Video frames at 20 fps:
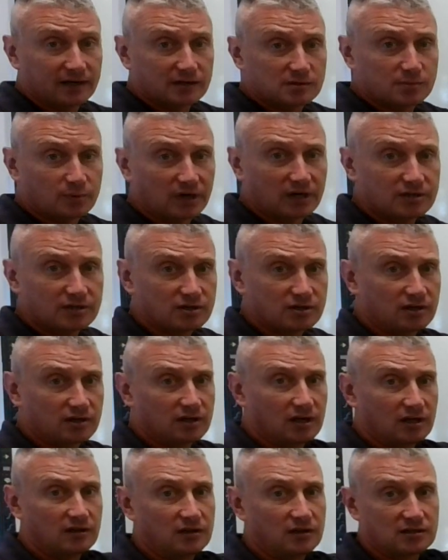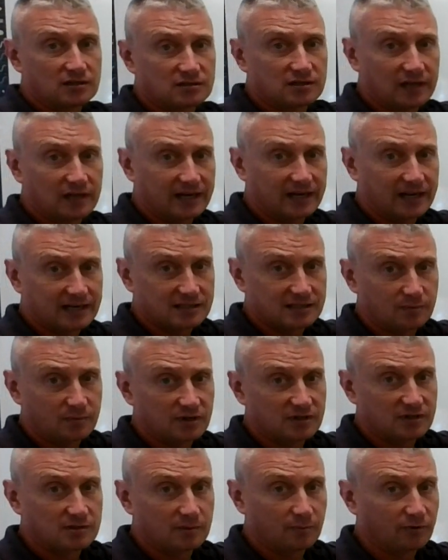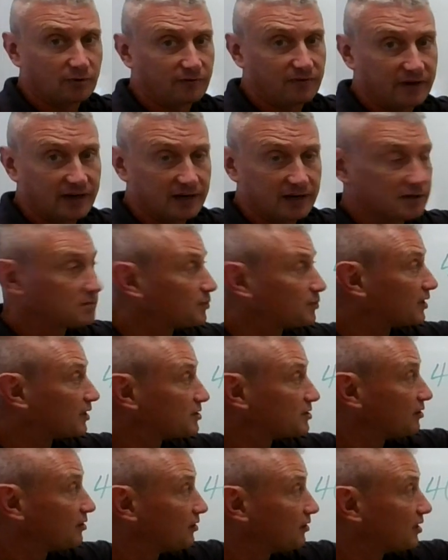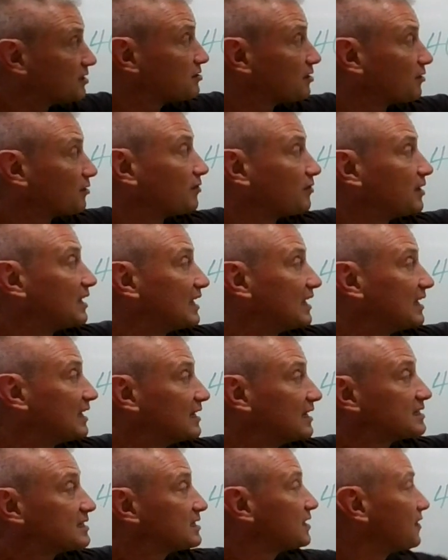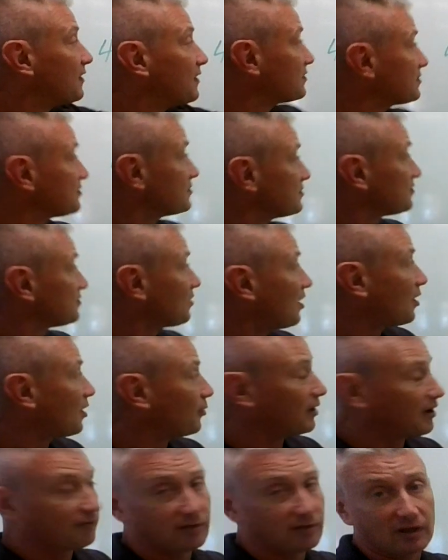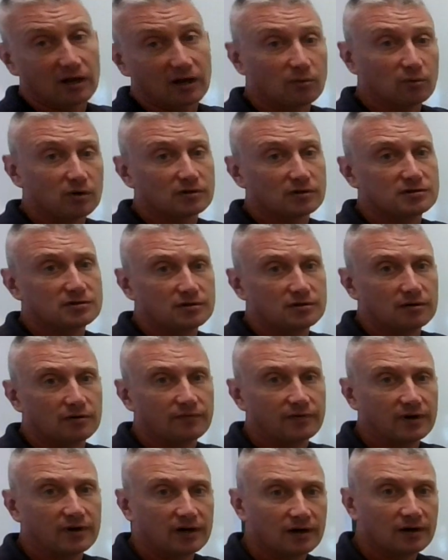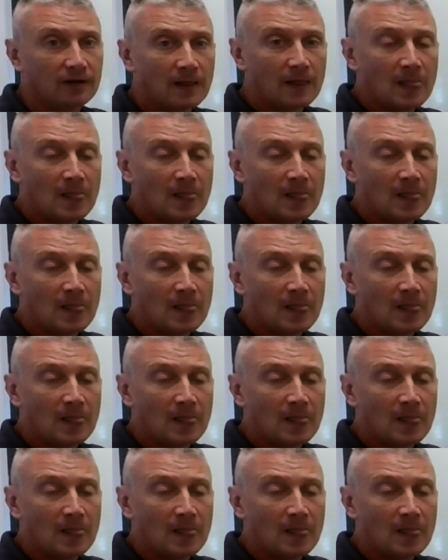expression and this side has to be a simplified expression. This already is, this is not. We have a lot of work to do over here.